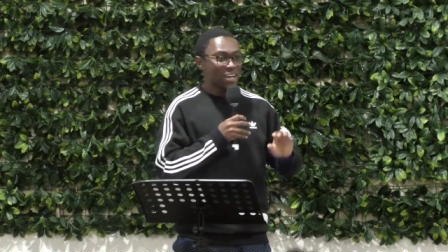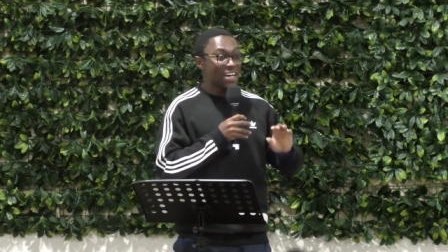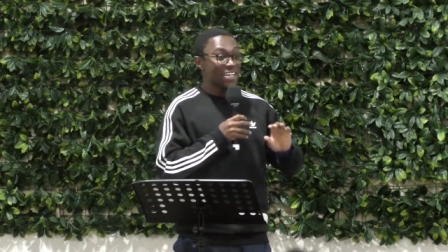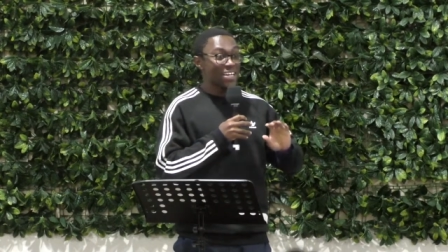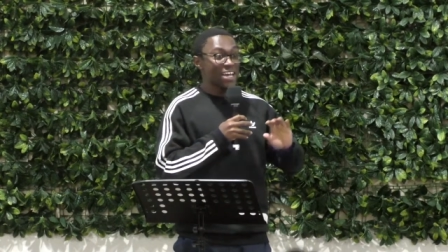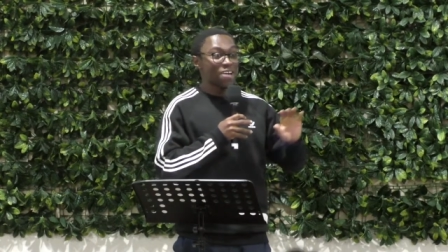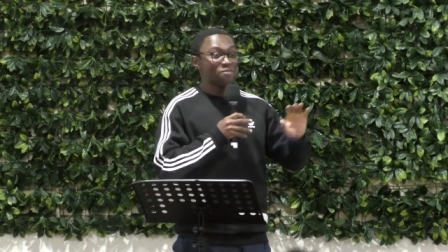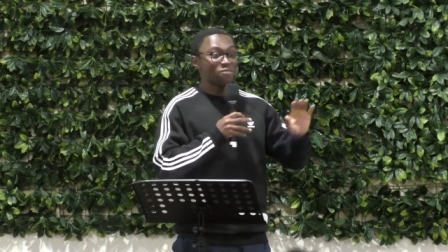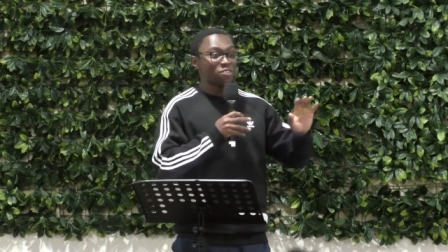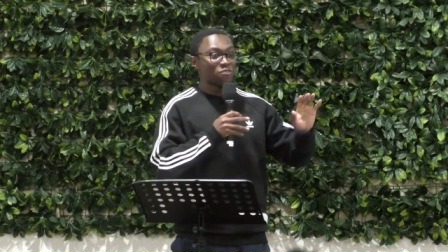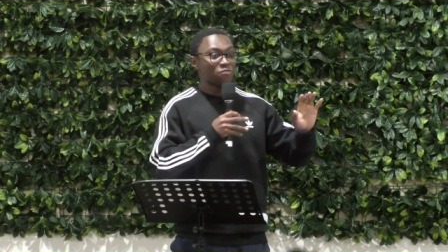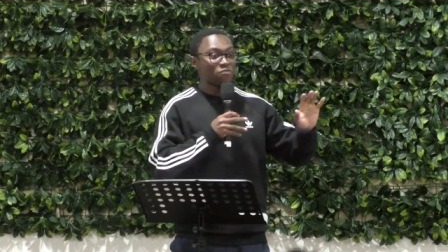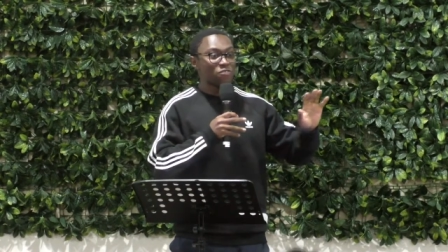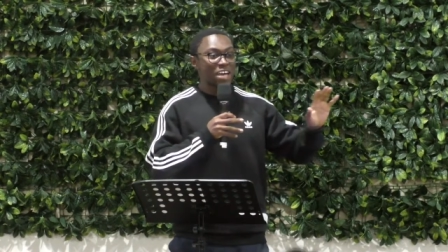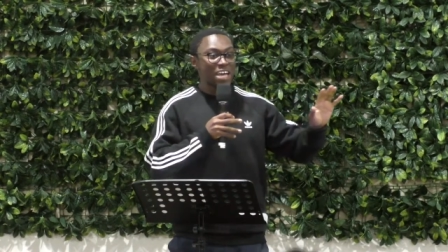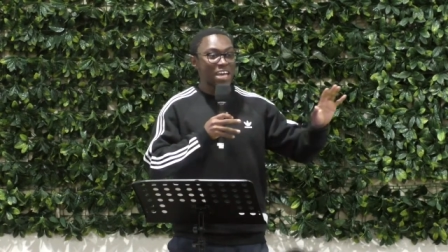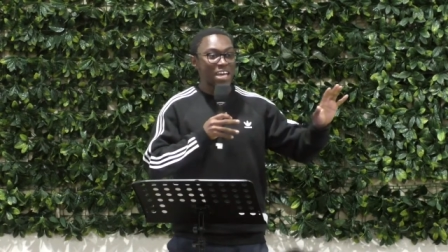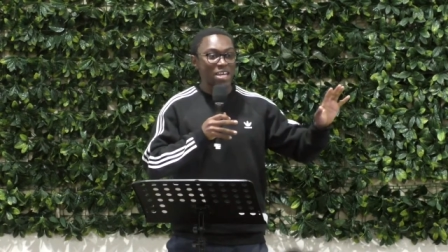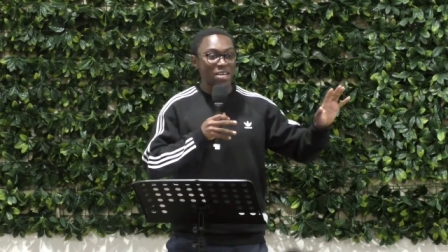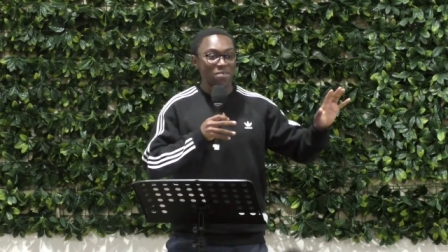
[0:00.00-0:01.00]
I'd have the
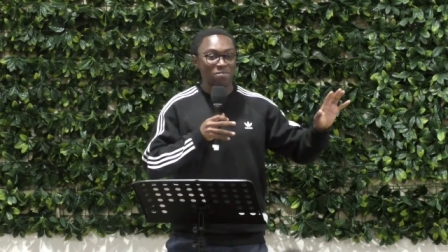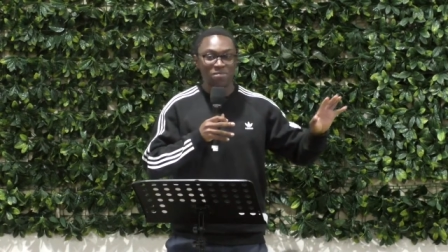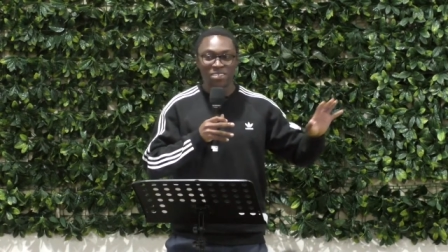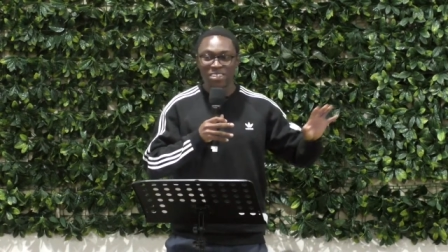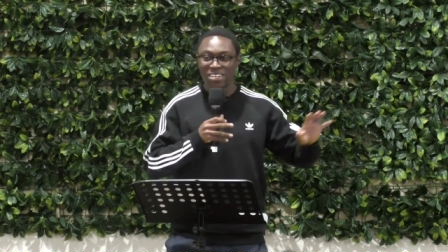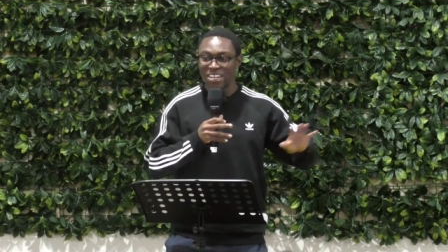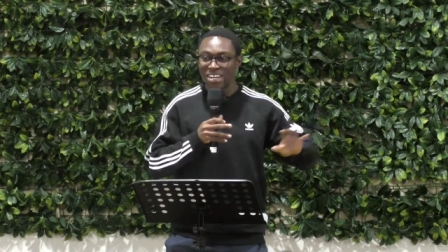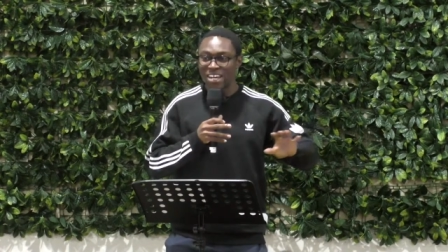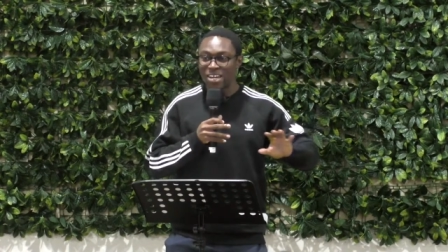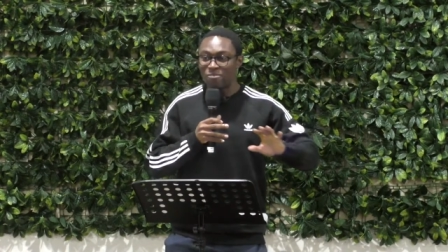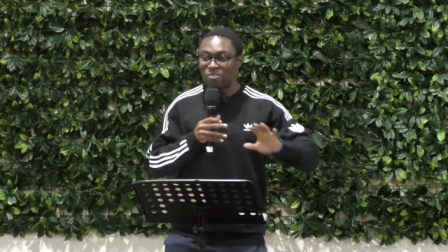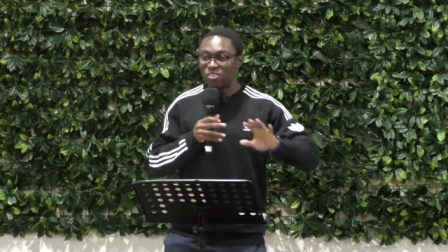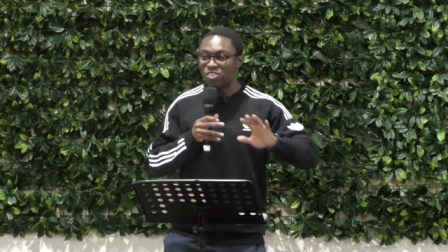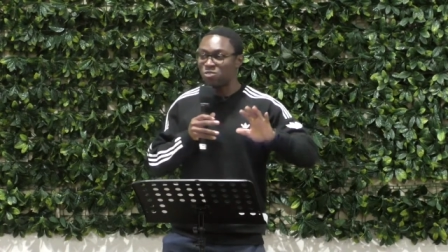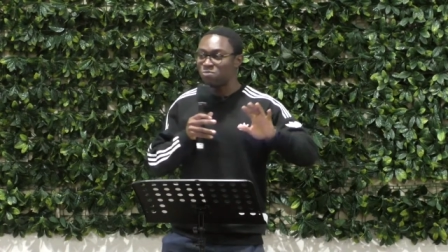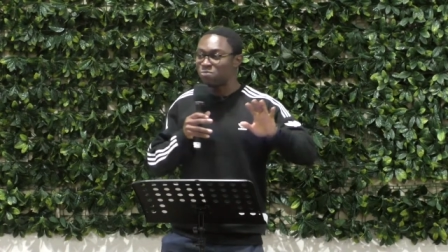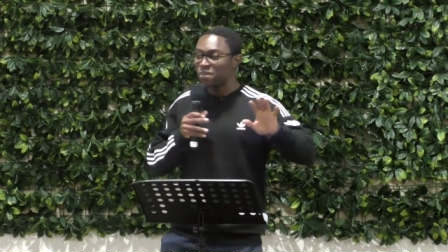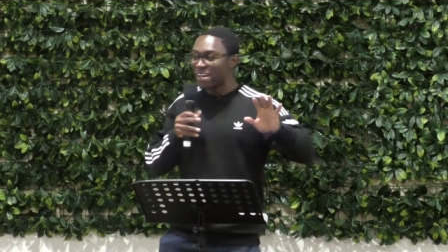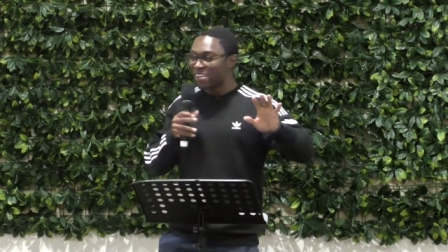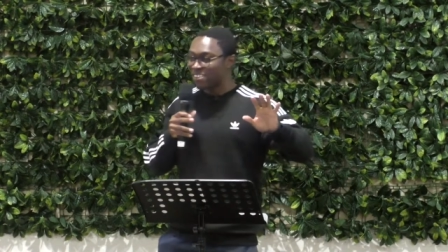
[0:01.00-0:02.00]
fame and
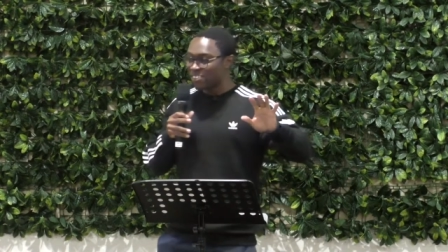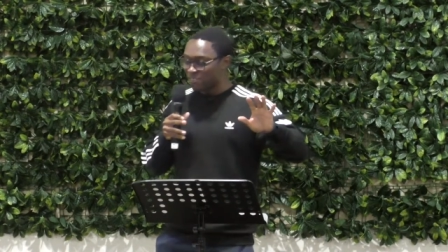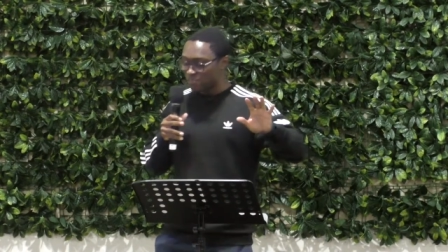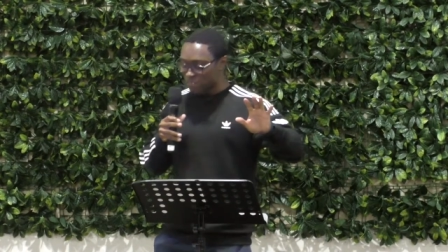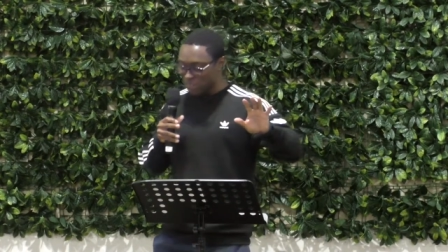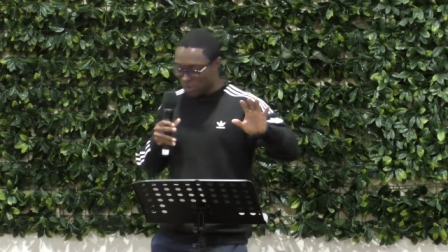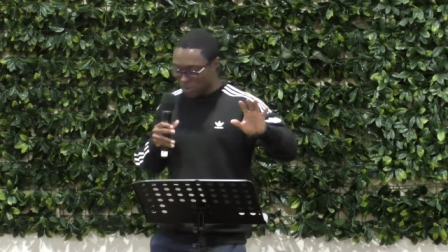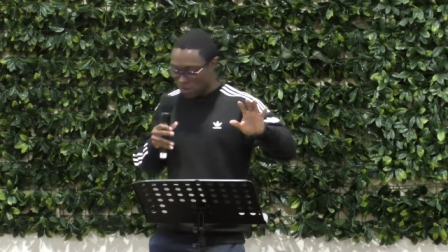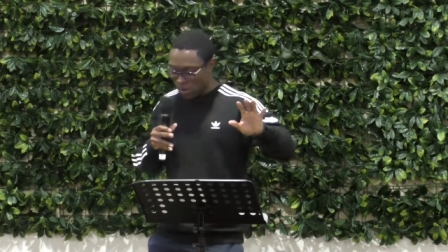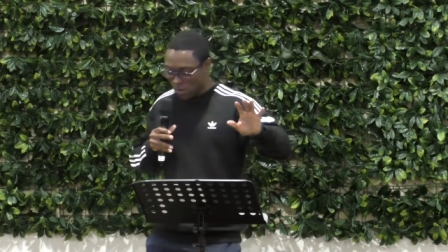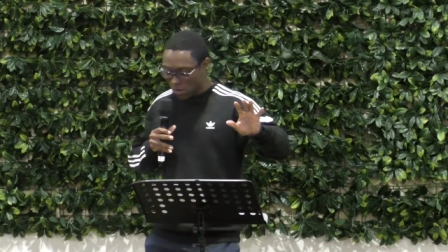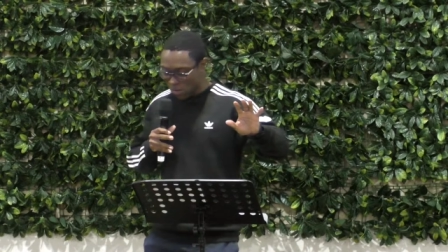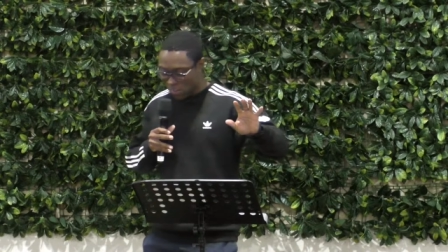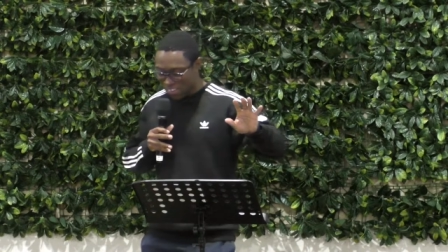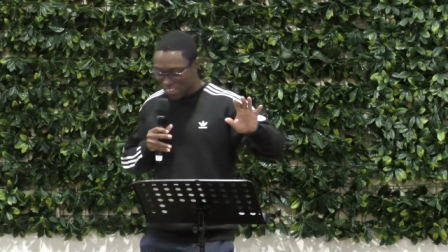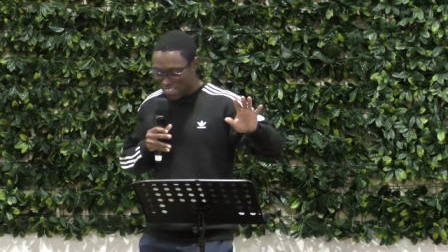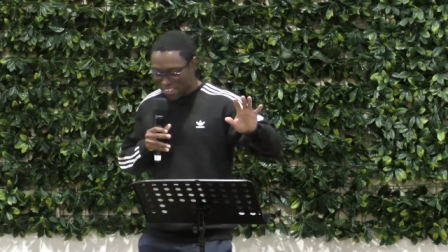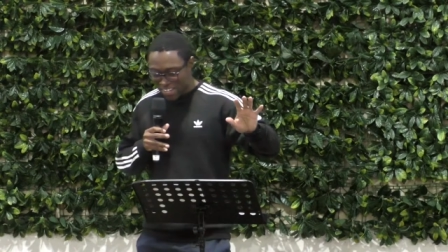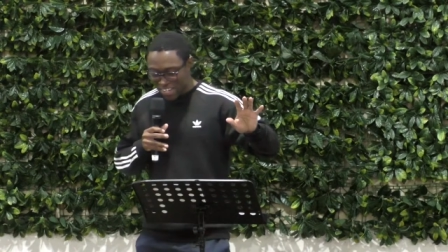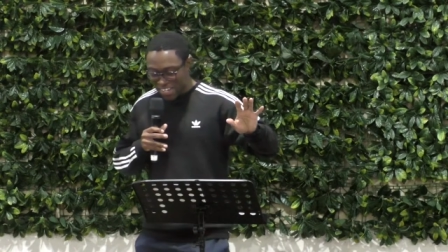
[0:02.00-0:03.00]
respect of you
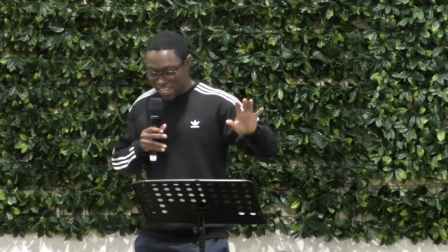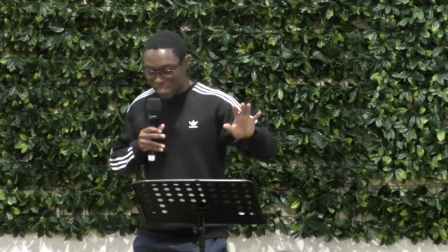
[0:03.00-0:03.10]
all